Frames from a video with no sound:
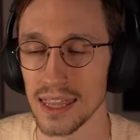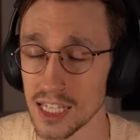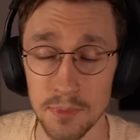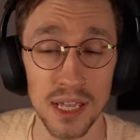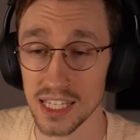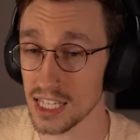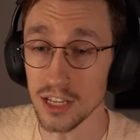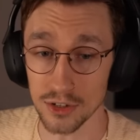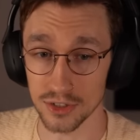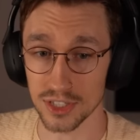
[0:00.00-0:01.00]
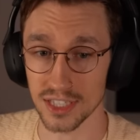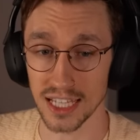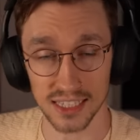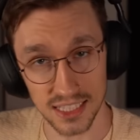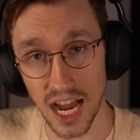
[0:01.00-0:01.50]
and it's been years,
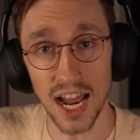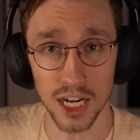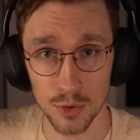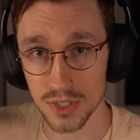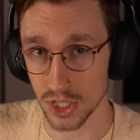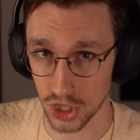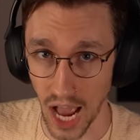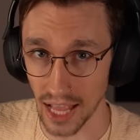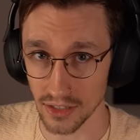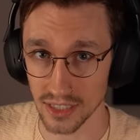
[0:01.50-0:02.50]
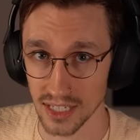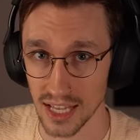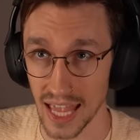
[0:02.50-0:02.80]
like, the tiger was a child